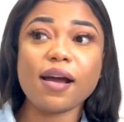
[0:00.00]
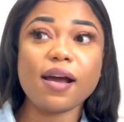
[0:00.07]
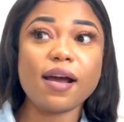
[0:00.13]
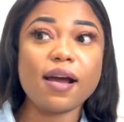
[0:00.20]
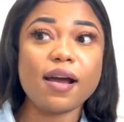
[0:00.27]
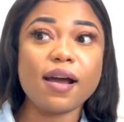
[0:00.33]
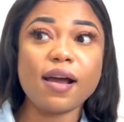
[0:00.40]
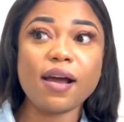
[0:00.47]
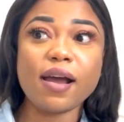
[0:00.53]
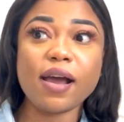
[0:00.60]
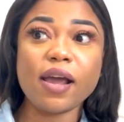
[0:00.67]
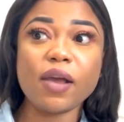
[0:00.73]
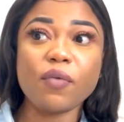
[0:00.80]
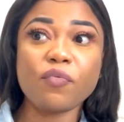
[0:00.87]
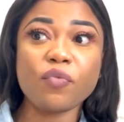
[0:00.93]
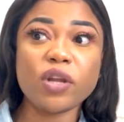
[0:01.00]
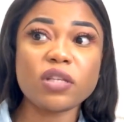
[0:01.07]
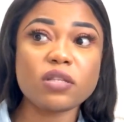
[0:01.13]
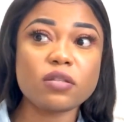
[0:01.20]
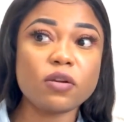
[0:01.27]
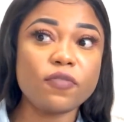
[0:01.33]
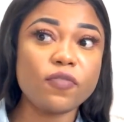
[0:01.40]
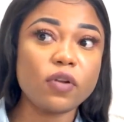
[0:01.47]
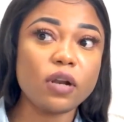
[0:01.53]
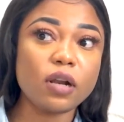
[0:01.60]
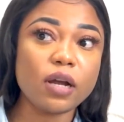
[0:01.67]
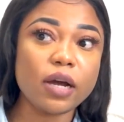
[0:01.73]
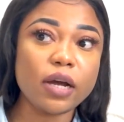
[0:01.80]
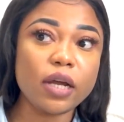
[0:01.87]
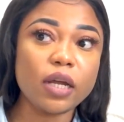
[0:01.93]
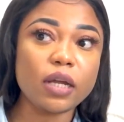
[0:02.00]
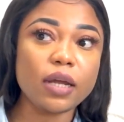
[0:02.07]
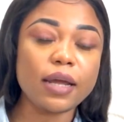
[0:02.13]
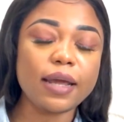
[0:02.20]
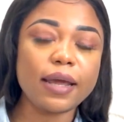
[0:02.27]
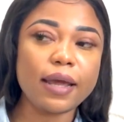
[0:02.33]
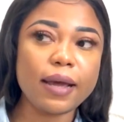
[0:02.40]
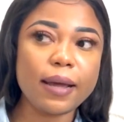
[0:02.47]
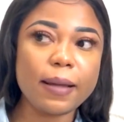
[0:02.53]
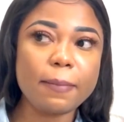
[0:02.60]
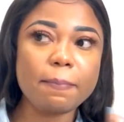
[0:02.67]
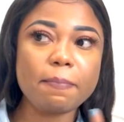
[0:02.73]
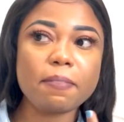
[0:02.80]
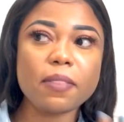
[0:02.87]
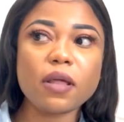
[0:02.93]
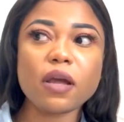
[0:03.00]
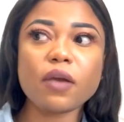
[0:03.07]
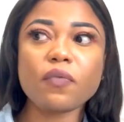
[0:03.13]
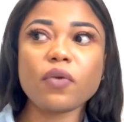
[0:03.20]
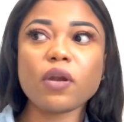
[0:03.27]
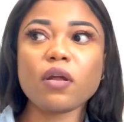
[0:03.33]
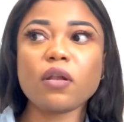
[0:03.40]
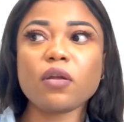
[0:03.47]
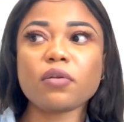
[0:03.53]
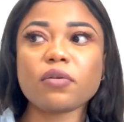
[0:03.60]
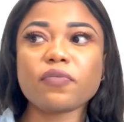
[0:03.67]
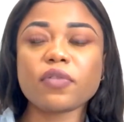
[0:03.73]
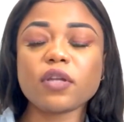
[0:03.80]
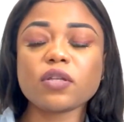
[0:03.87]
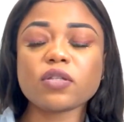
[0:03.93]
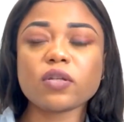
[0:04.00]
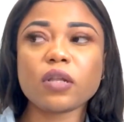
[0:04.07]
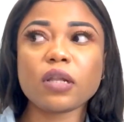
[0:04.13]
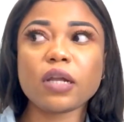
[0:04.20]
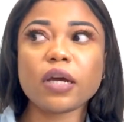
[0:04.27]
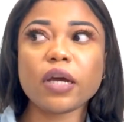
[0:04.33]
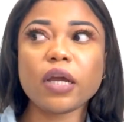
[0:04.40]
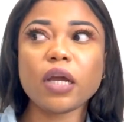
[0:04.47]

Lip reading: I read stuff online. Yeah, I read a lot of things online,